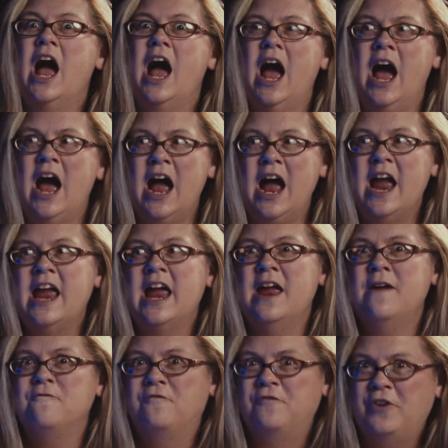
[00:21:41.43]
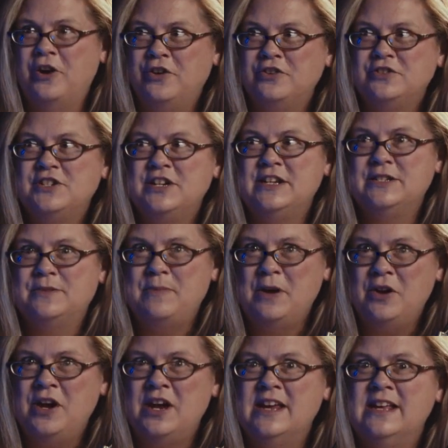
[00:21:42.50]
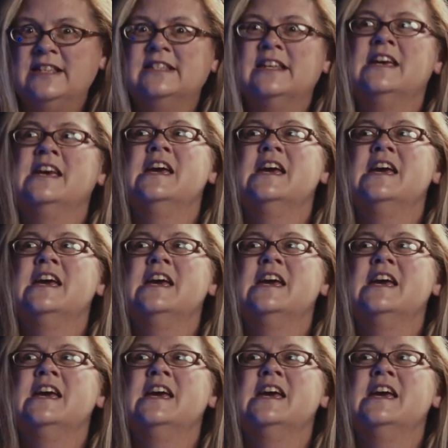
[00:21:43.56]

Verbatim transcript: Yeah. I am first experience